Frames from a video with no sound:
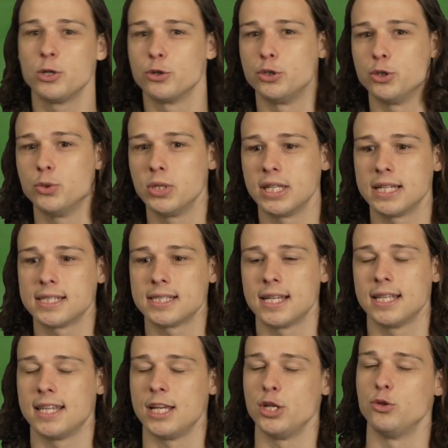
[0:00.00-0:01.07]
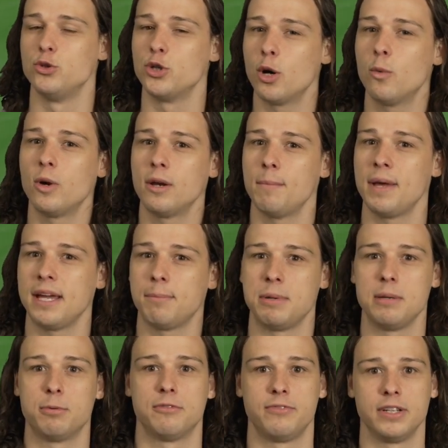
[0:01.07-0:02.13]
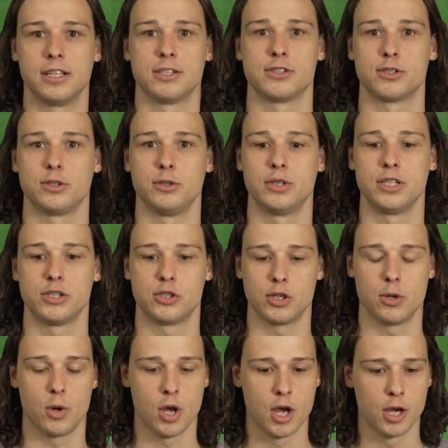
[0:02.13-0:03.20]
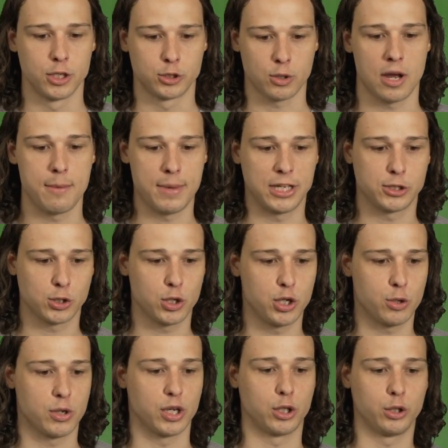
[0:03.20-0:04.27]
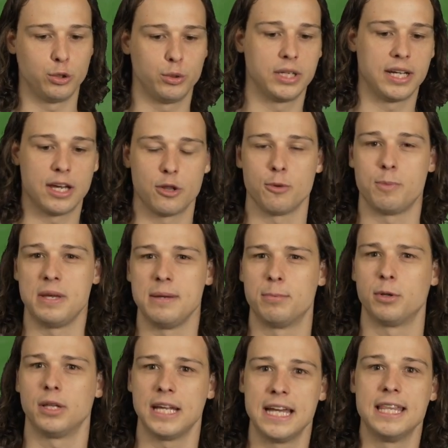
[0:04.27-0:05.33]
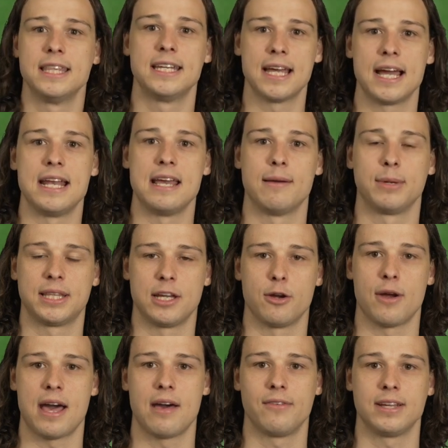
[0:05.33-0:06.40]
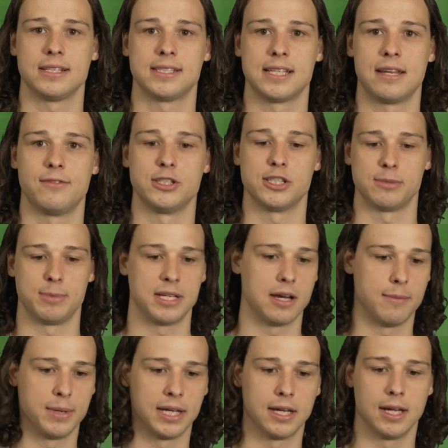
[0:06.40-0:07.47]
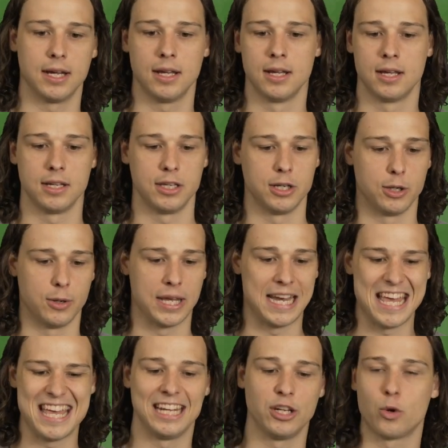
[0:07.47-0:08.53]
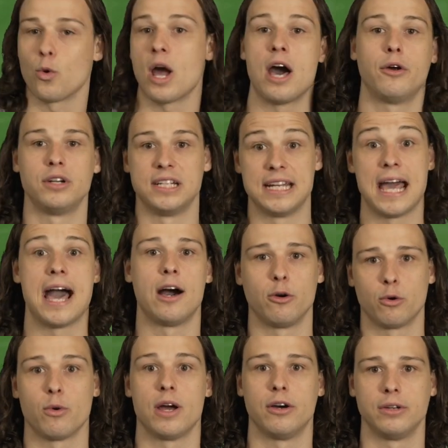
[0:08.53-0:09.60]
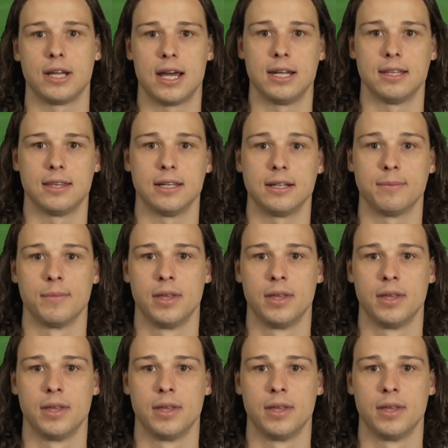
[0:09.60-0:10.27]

you're doing this that you don't want to make people feel excluded. So try and make sure you're including other people in the dynamic that you're having instead of it just becoming a, you know, an in crowd and an out crowd kind of thing.